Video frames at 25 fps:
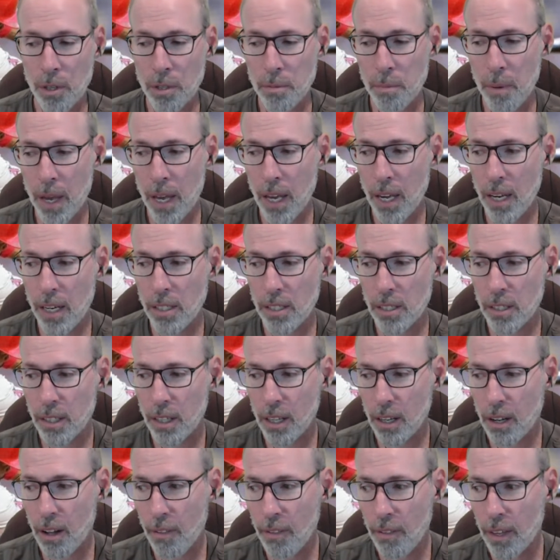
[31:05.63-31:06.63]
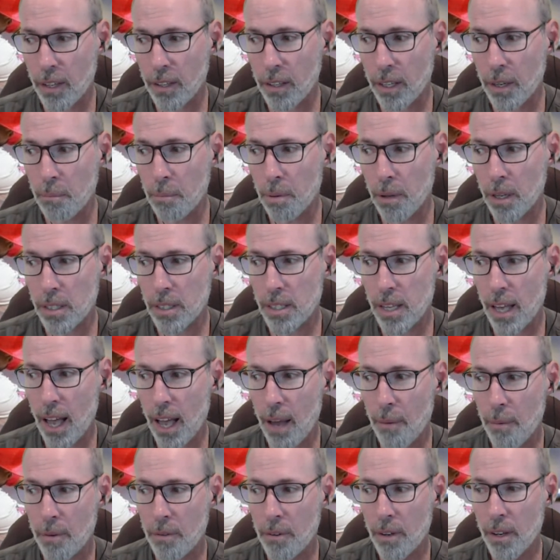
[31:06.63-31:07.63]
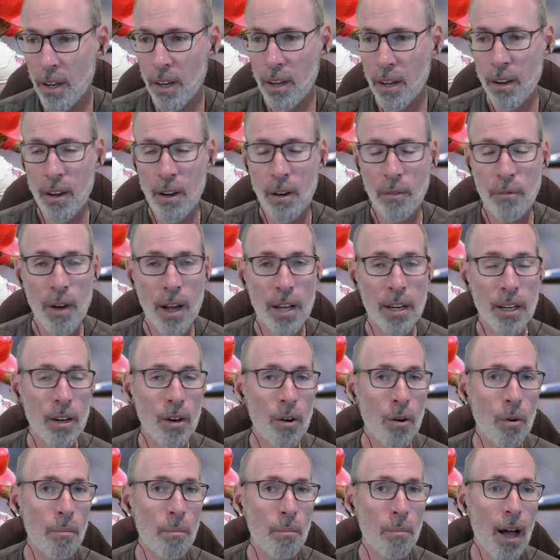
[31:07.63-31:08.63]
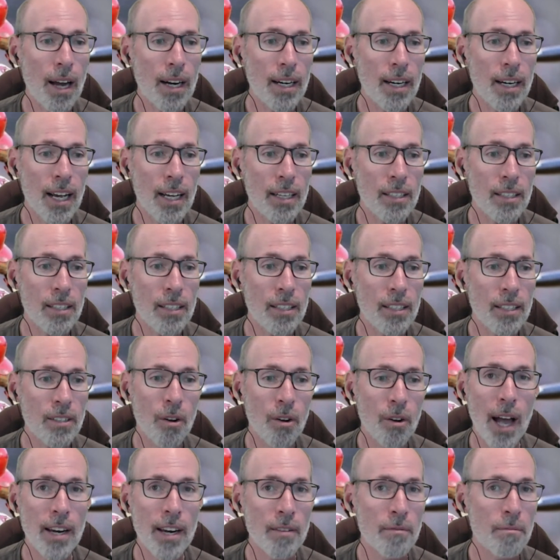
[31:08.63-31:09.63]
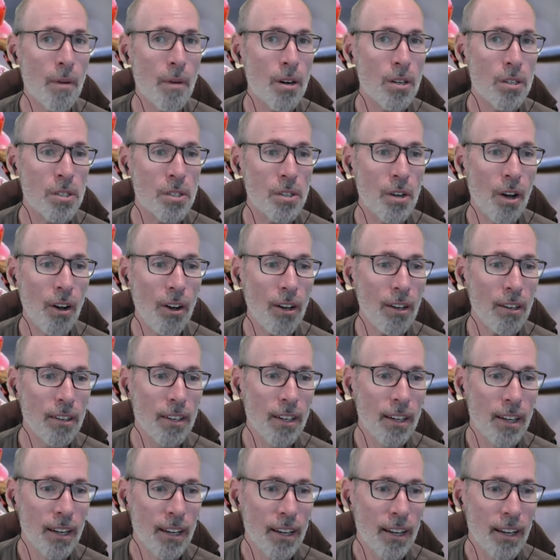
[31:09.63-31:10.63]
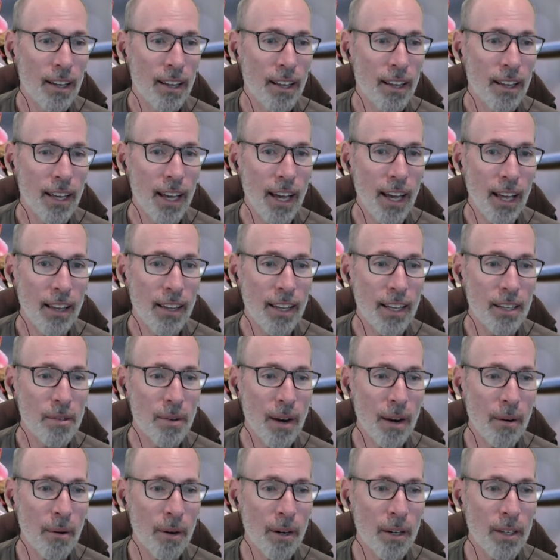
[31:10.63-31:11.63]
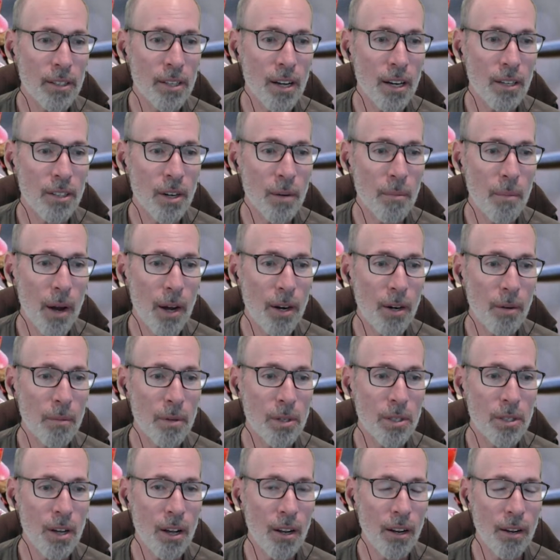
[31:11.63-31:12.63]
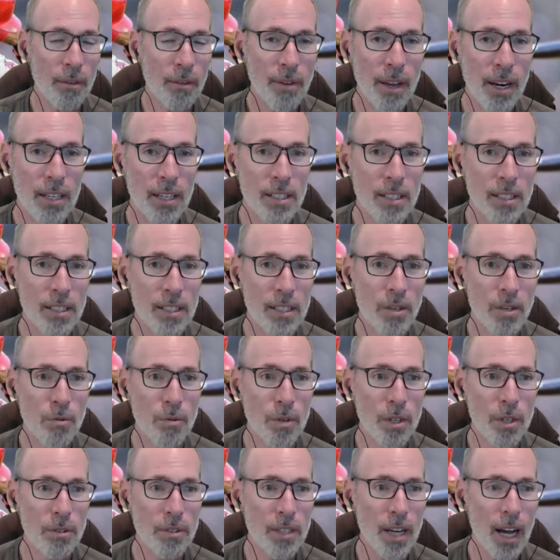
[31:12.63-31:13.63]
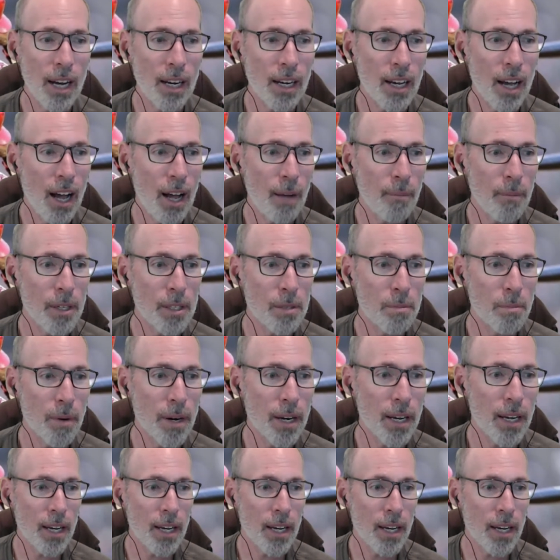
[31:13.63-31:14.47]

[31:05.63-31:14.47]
page and click on the Elite Plus tab and find the old podcast called Mind of Marsal. Yeah, that's right. We're going to talk to Armando Marsal of FantasyGuru.com. Let's bring